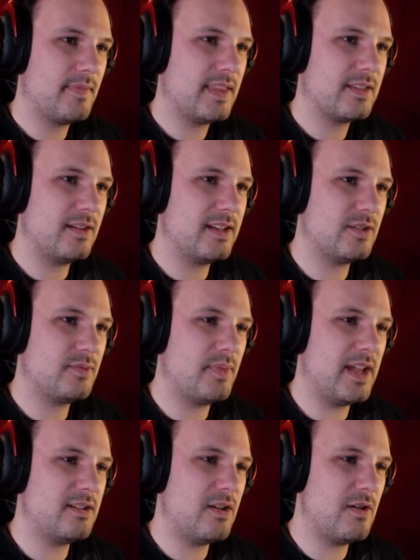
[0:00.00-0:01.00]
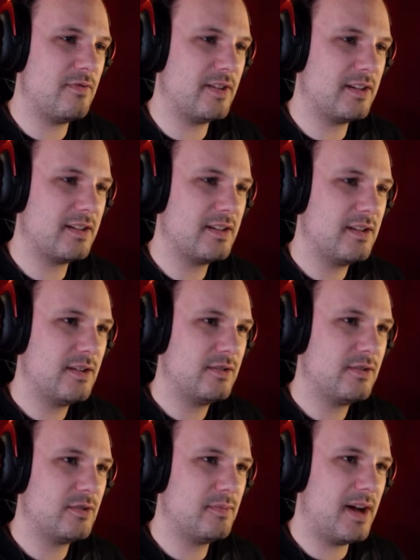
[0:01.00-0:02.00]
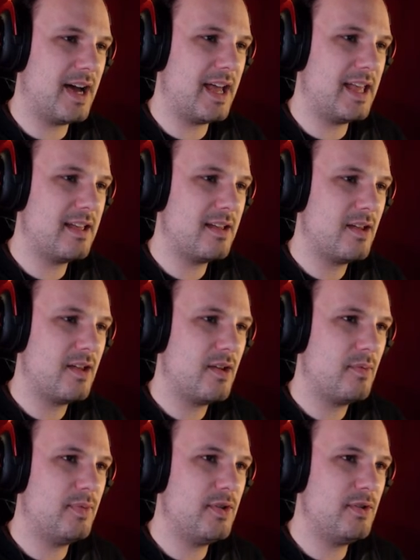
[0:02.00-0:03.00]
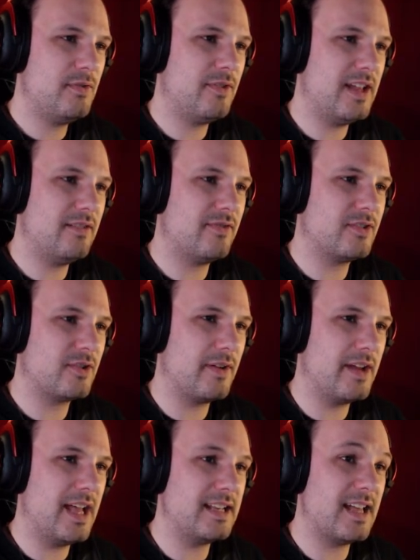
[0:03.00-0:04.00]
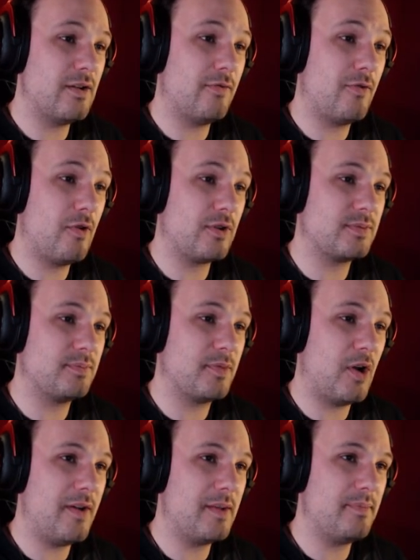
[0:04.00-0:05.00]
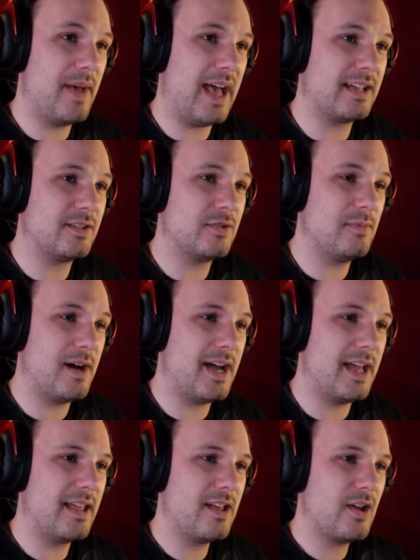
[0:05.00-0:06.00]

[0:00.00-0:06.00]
So let's just bring it over to my beautiful inventory. And then, of course, going back to my